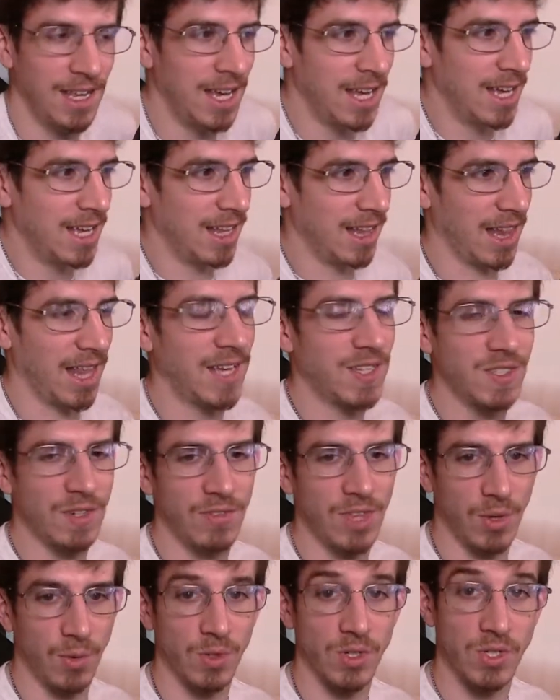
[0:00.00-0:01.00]
legs and
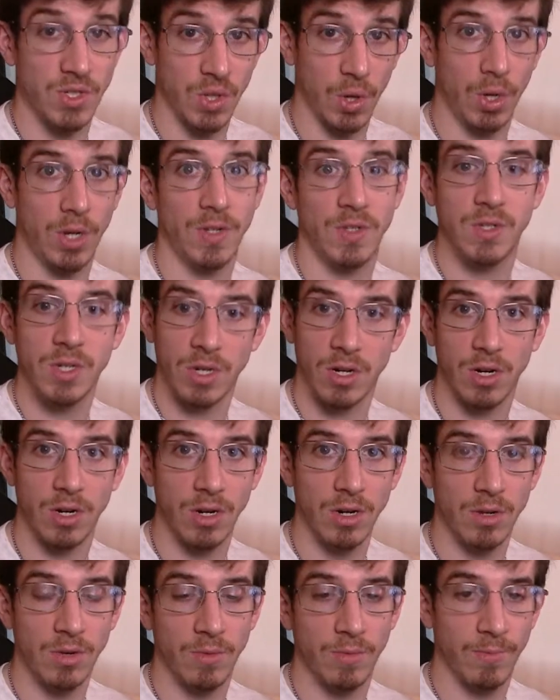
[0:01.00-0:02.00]
everything were starting to
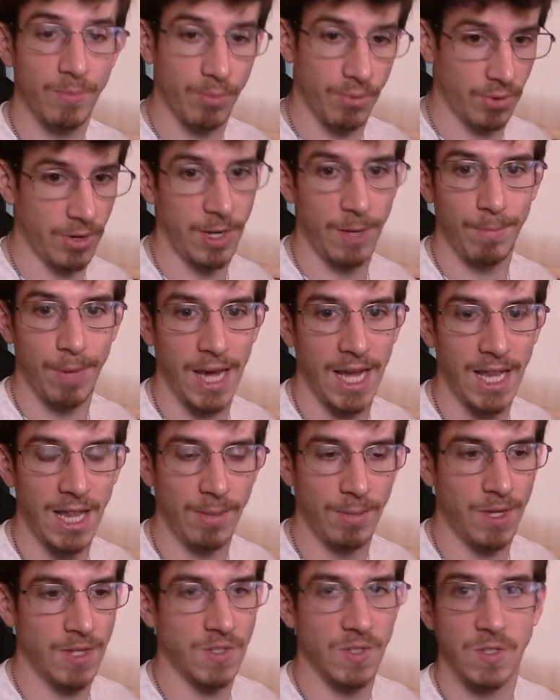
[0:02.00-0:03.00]
hurt pretty badly
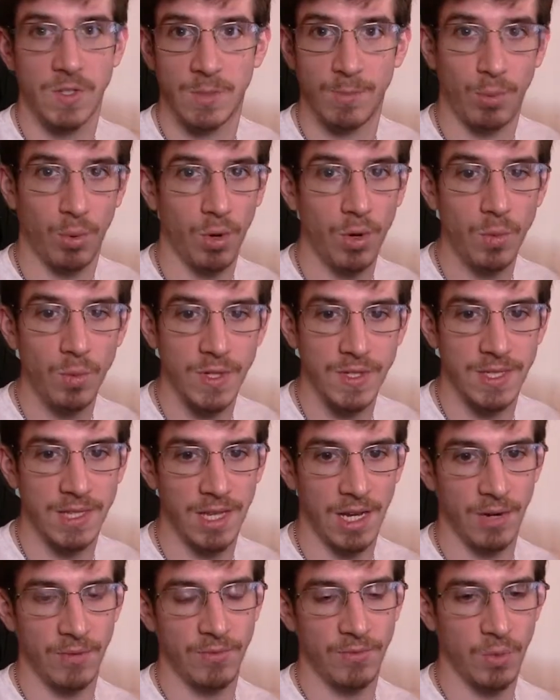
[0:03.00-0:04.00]
because the support wasn't
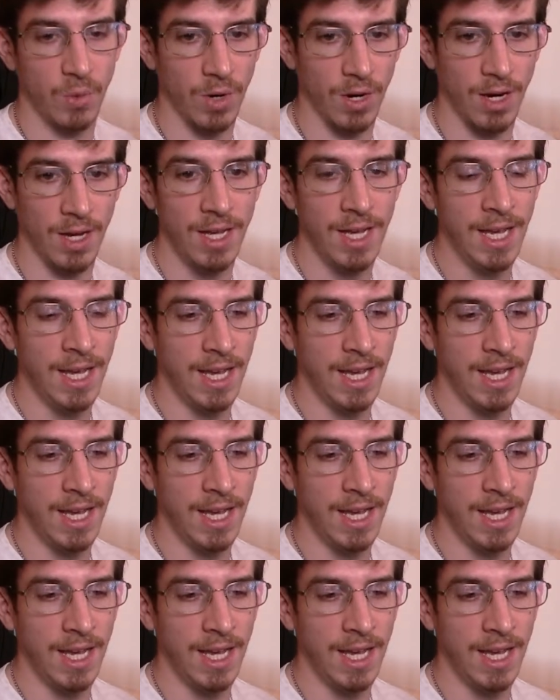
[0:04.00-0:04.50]
there for it.